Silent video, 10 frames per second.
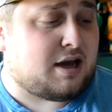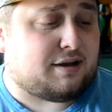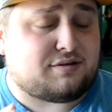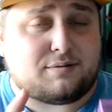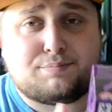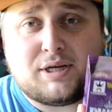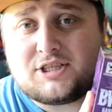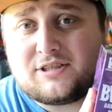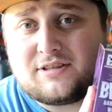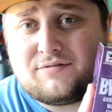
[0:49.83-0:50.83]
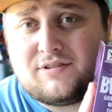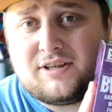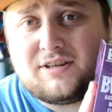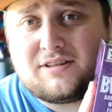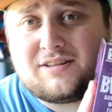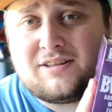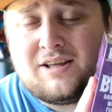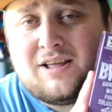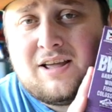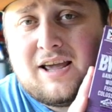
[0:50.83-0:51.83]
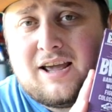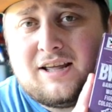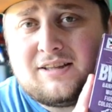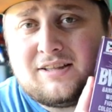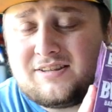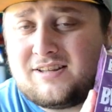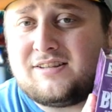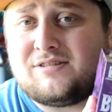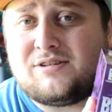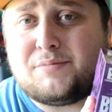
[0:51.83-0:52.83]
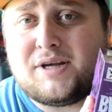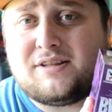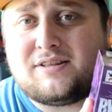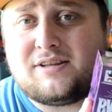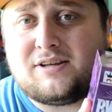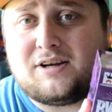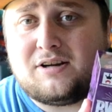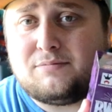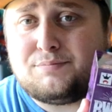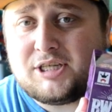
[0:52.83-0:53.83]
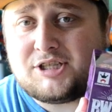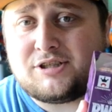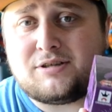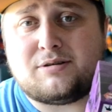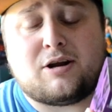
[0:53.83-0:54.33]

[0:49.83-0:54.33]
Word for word: I've seen pictures of this, and it does look amazing on picture.